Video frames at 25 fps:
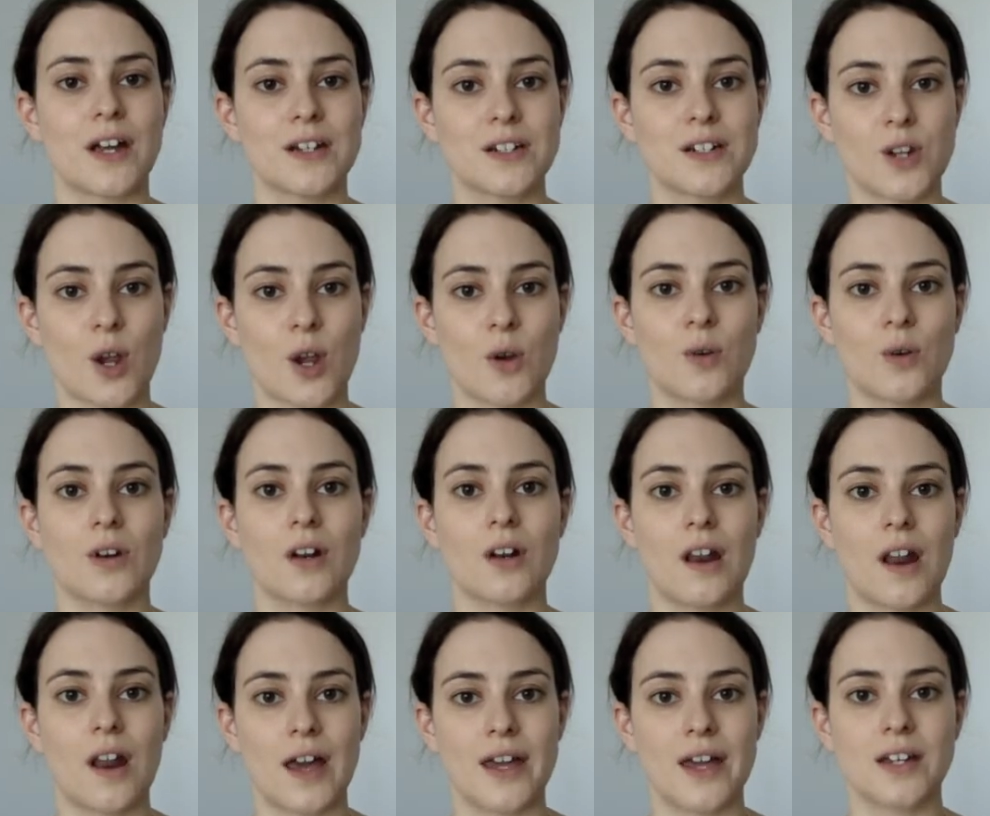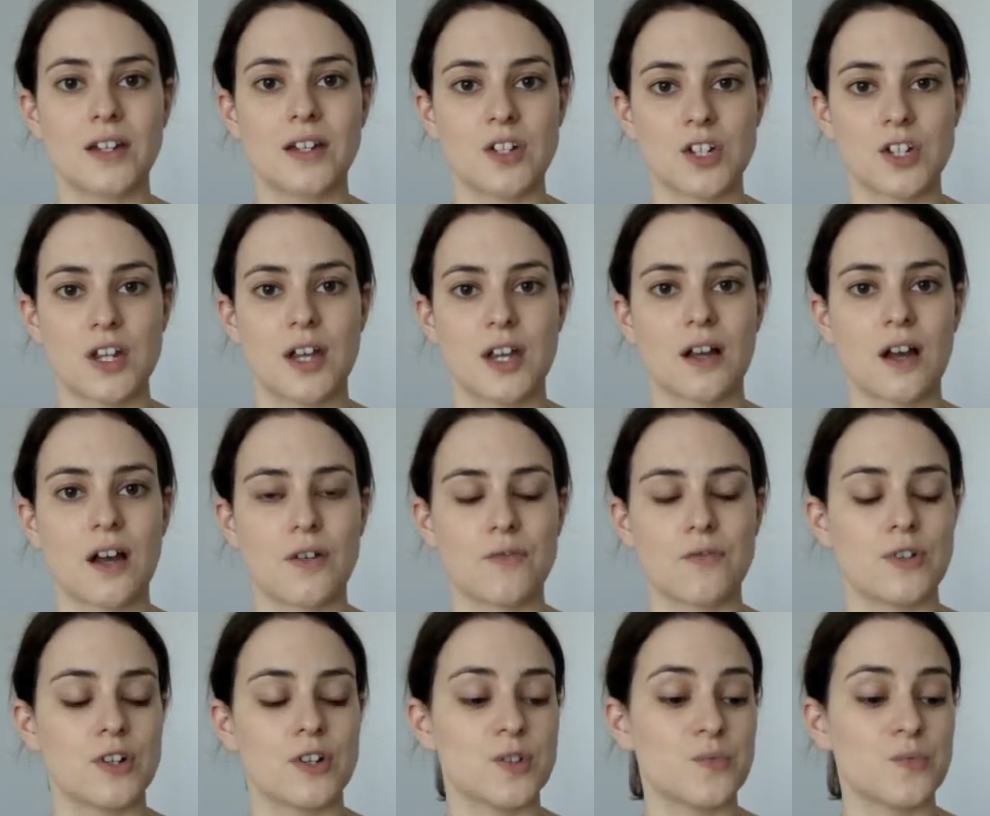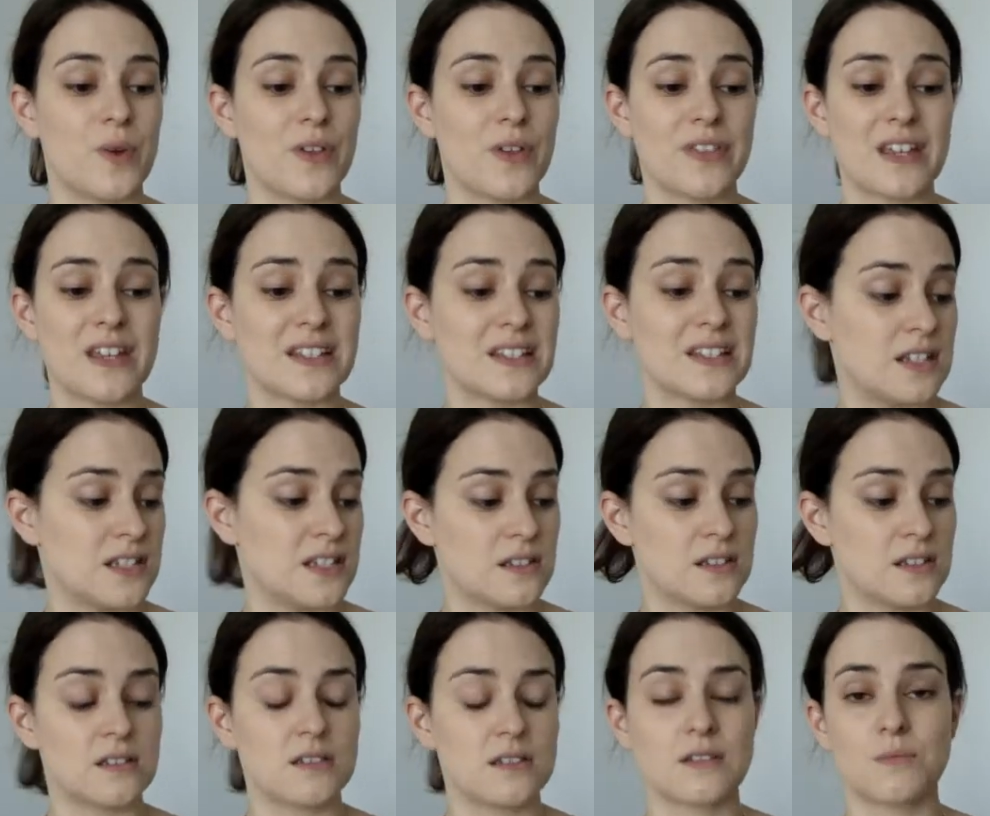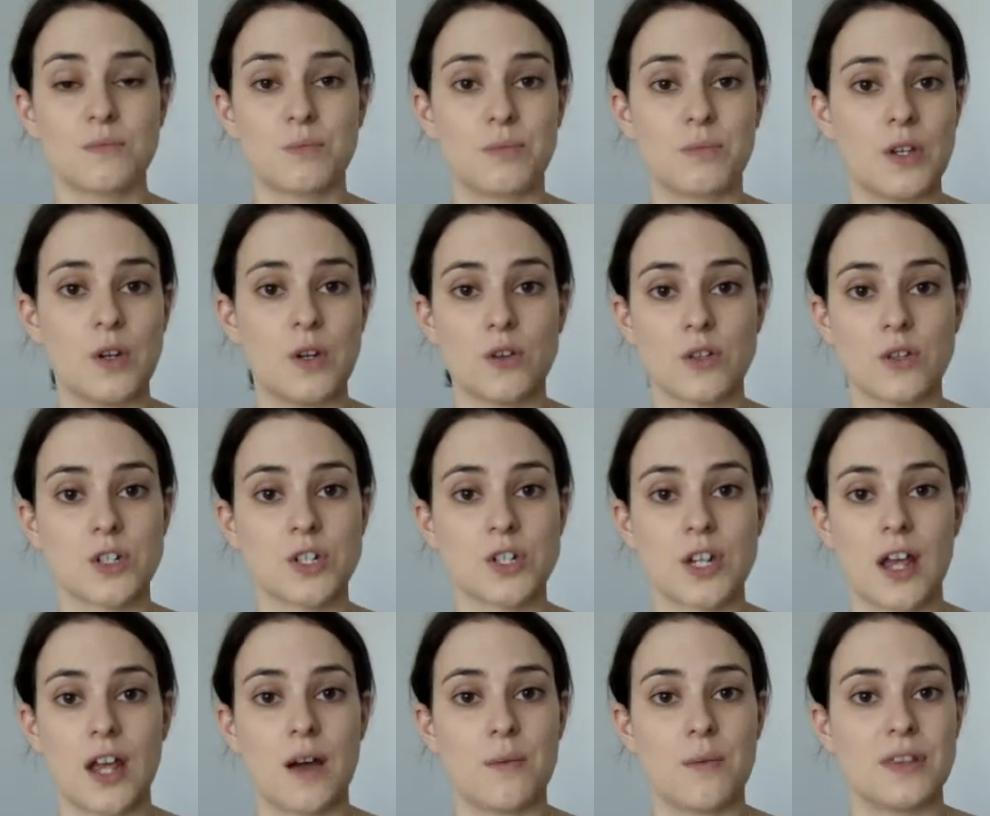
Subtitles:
I don't like a sheer coverage, but this is beyond sheer.